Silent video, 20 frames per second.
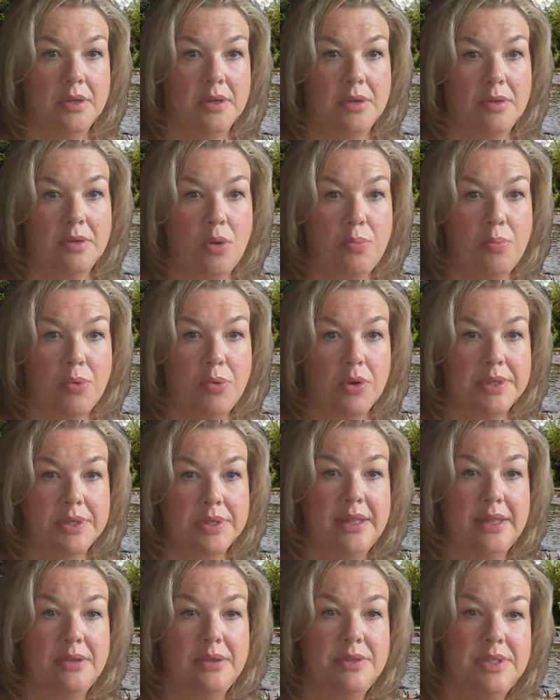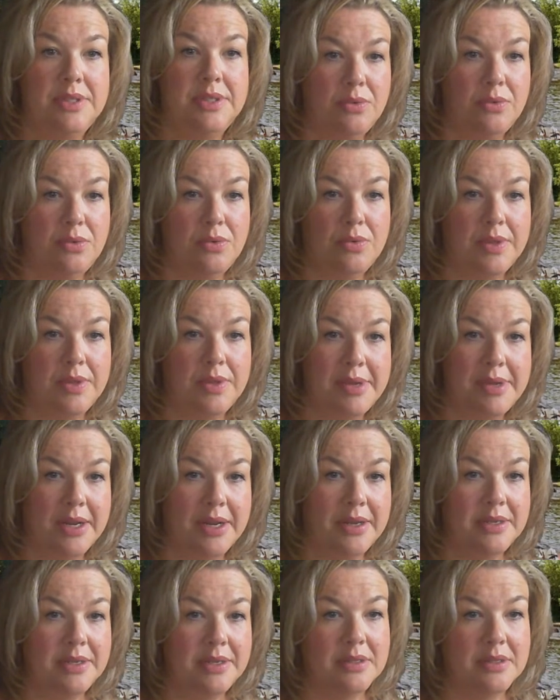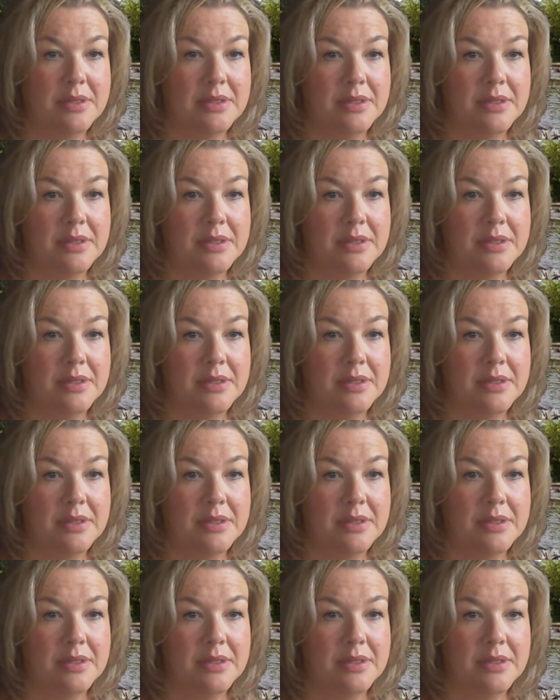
Oh, Port St. Lucie. Ooh, that'd be nice.